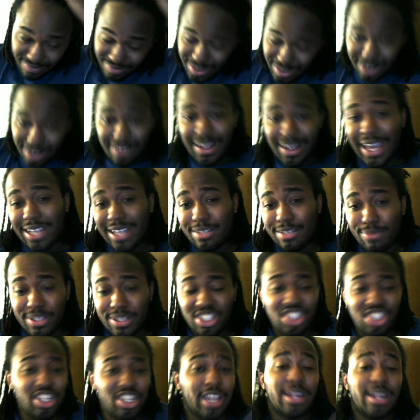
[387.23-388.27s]
That's a piece of
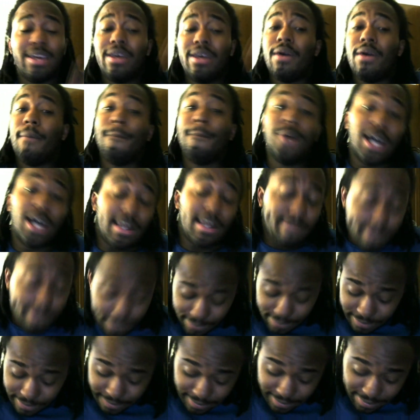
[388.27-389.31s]
shit. But
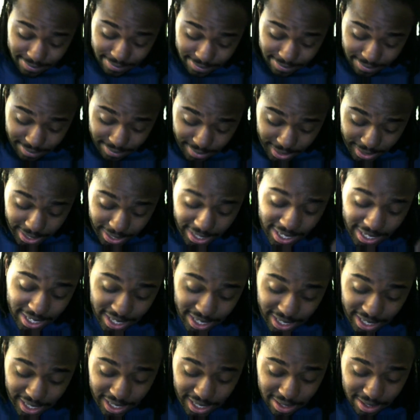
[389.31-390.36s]

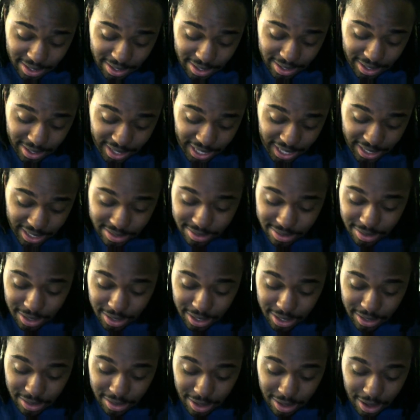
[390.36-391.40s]
he kicks
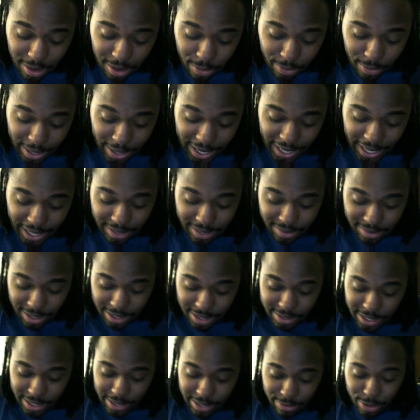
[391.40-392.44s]
Law away, and
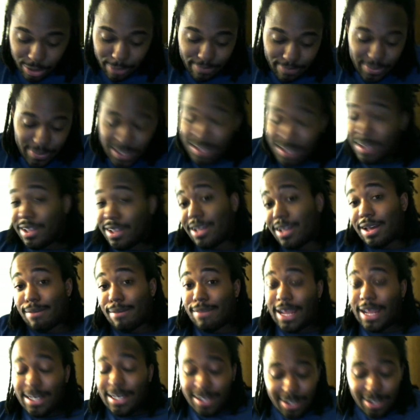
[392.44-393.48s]
Law's like, well, I'm
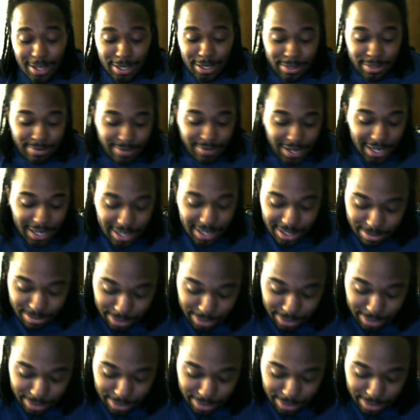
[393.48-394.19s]
not done. And he's